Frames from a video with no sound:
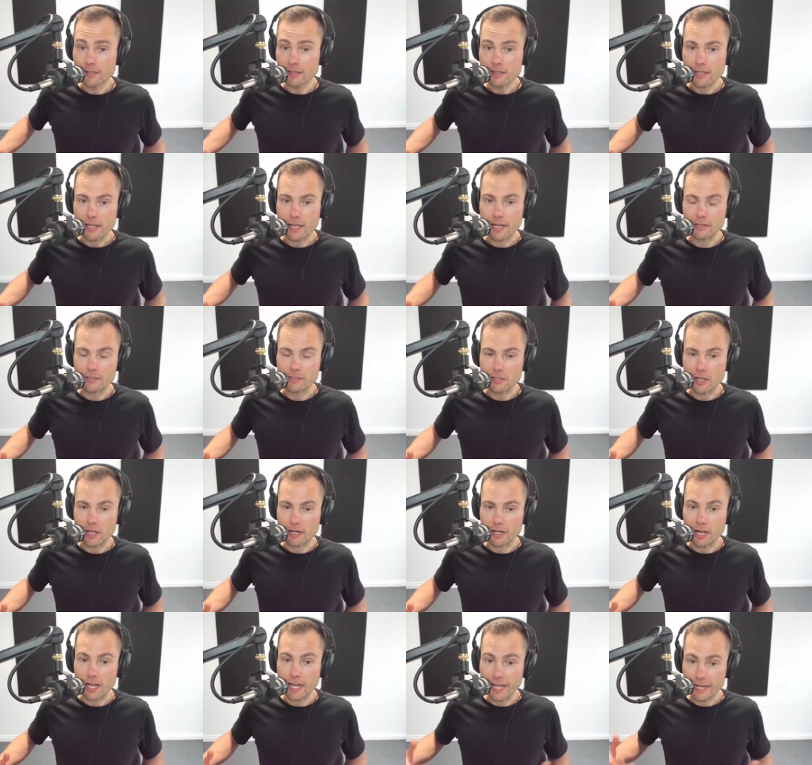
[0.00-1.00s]
and is
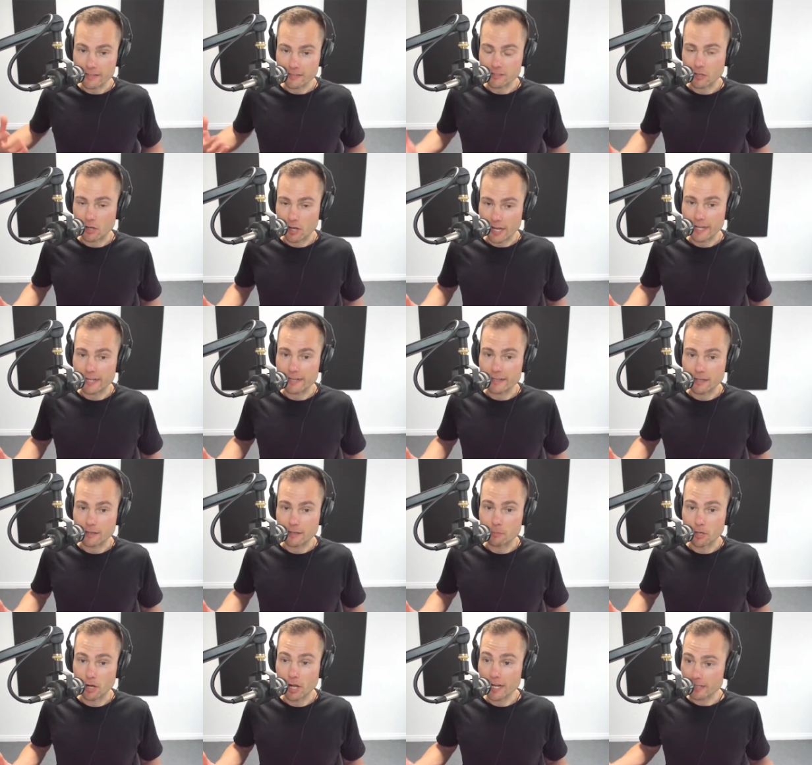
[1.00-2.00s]
like I had a
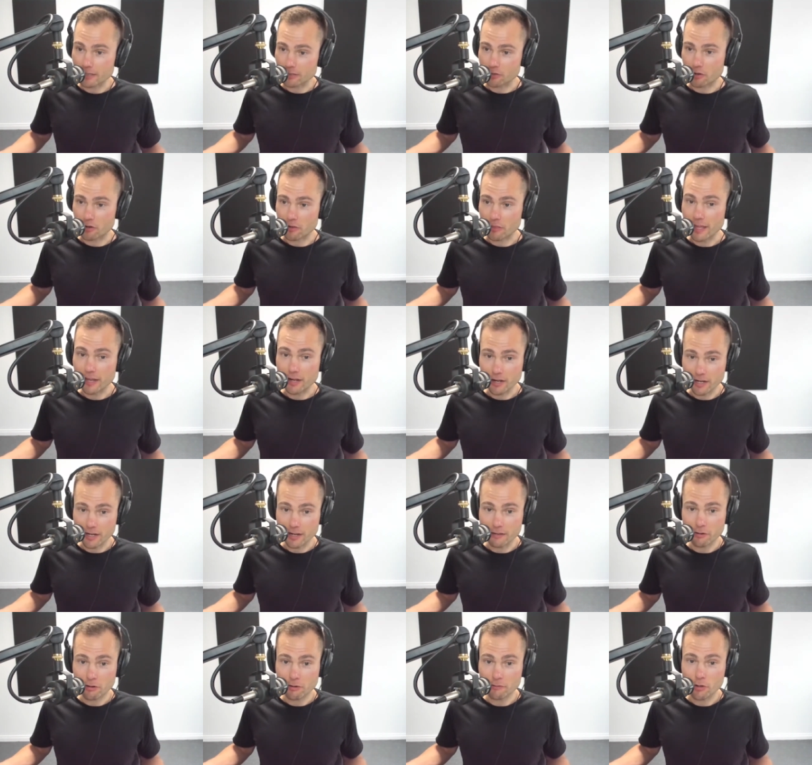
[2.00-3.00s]
sciatica, but I didn't know that. I'd
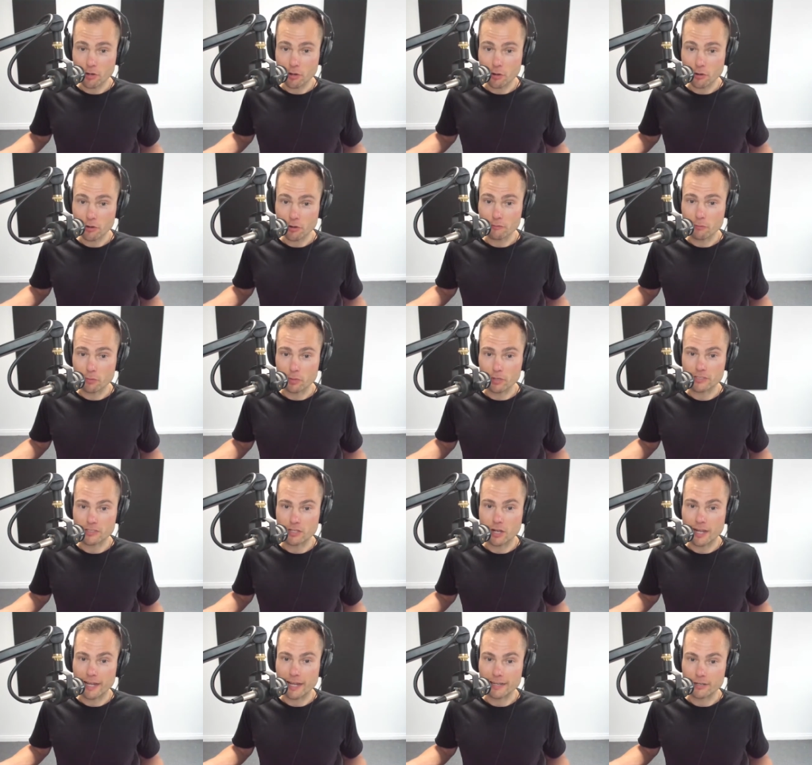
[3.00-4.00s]
never even heard of what a
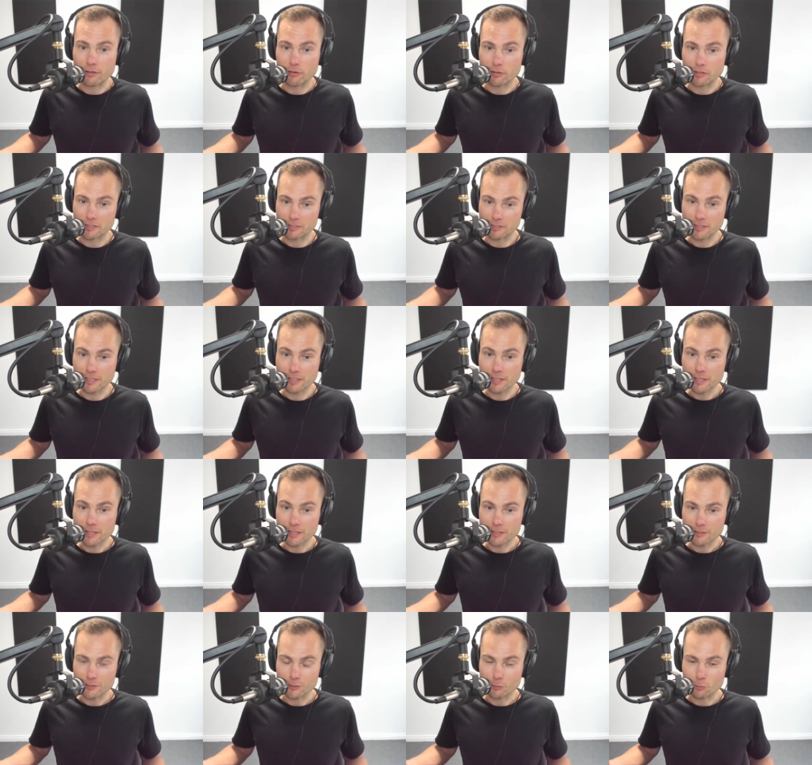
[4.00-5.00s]
sciatica is. Yes. So